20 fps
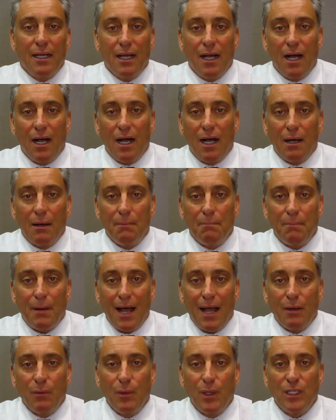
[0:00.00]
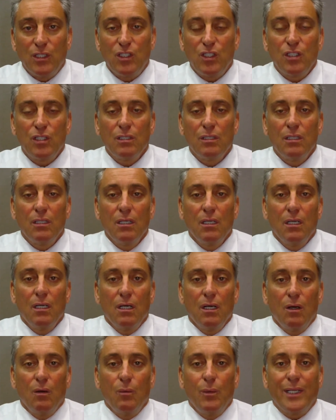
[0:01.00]
by which
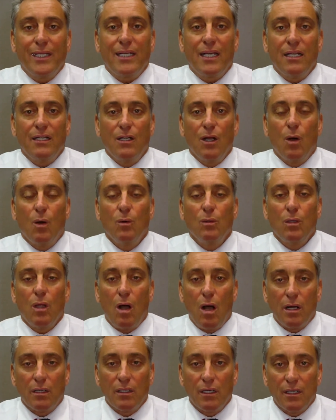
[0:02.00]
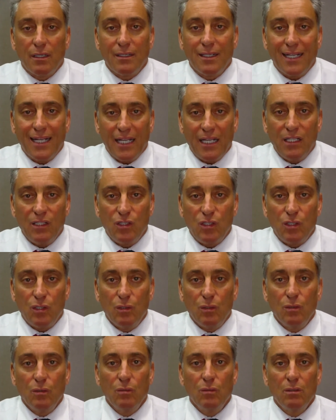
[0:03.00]
we can no longer
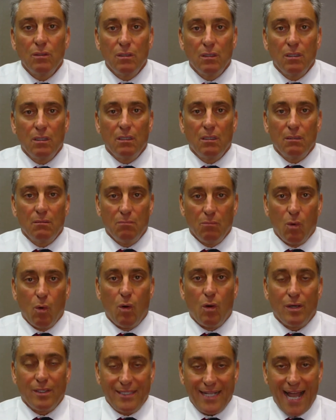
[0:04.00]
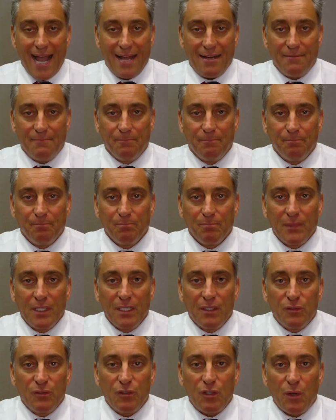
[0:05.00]
issue more debt.
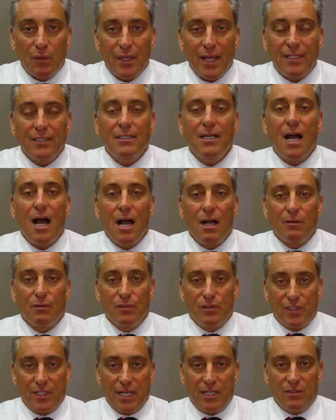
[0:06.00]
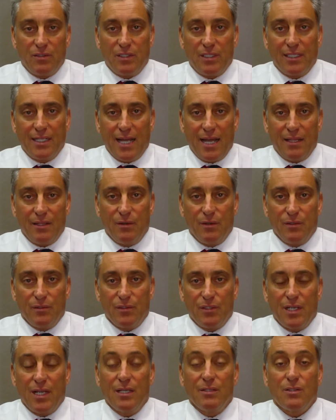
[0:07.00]
So then Congress gets together and
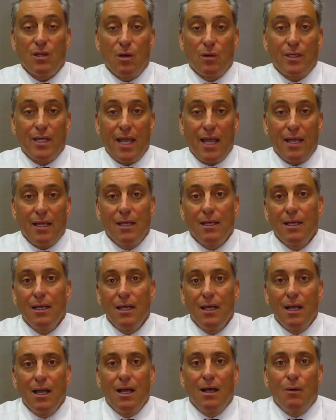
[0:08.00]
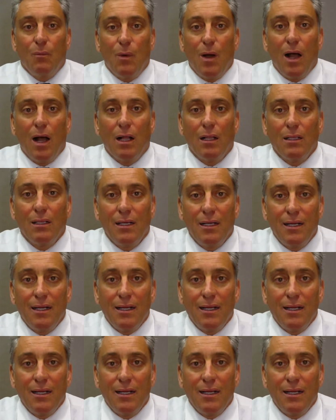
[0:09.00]
says, okay, well,